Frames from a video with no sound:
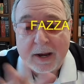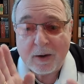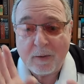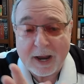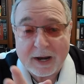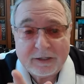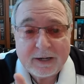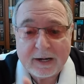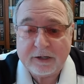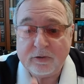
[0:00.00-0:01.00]
Now, in
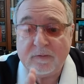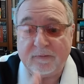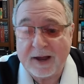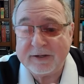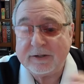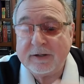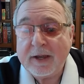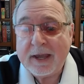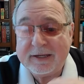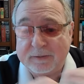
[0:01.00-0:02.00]
1982, Fazza,
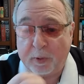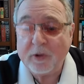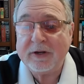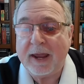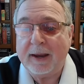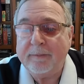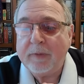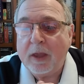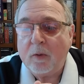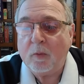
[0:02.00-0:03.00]
his birth name
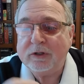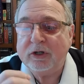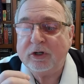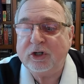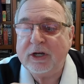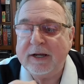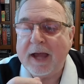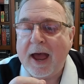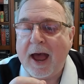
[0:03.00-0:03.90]
was Sheikh